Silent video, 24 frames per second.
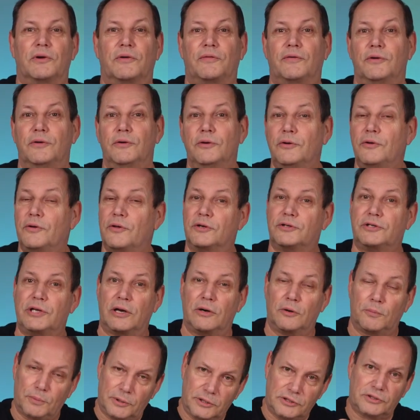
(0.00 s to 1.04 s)
If you're new to the
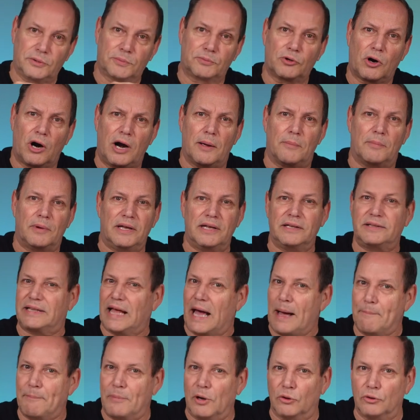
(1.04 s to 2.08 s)
channel, please subscribe. Hit
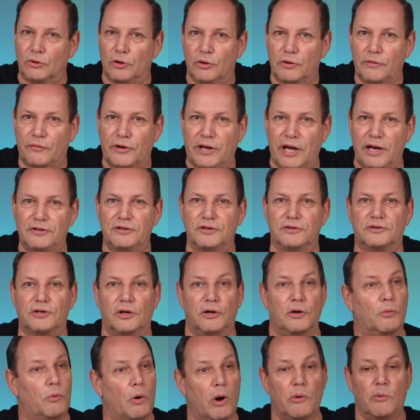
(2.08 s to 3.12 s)
that bell notification so
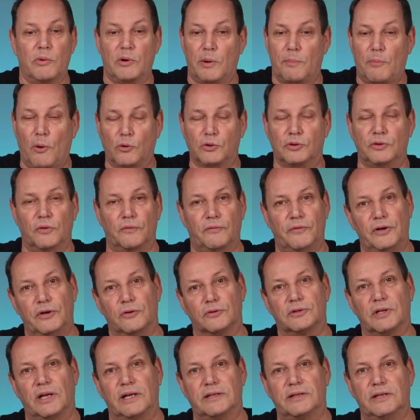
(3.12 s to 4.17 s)
you're aware when I post new
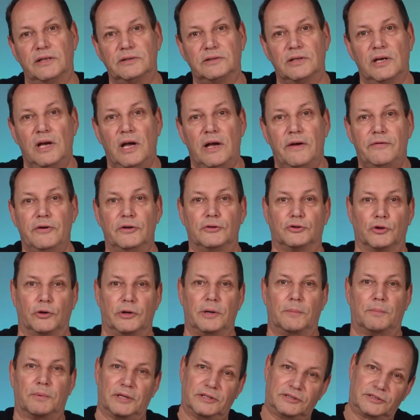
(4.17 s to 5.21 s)
videos like this. If you enjoyed
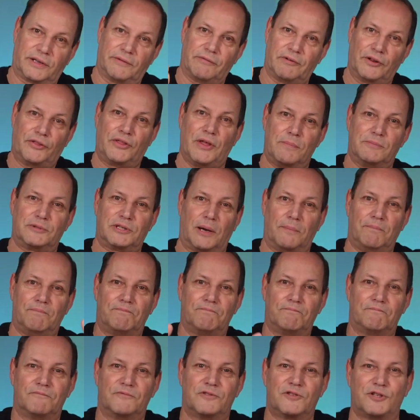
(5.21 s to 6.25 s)
it, please give it a thumbs up.
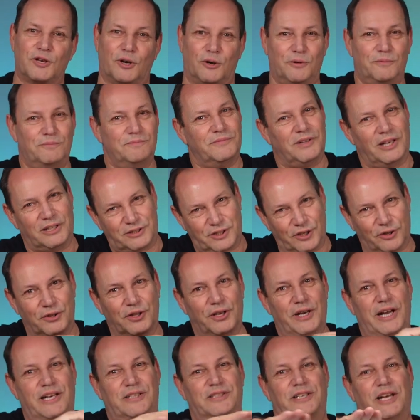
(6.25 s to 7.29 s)
So, until
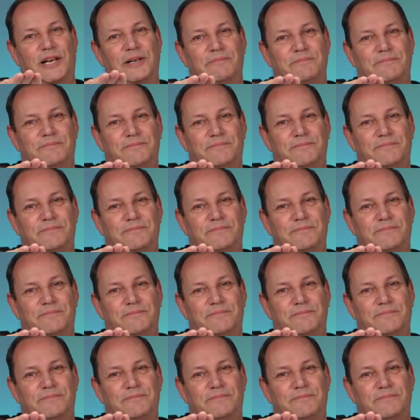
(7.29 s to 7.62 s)
the next time.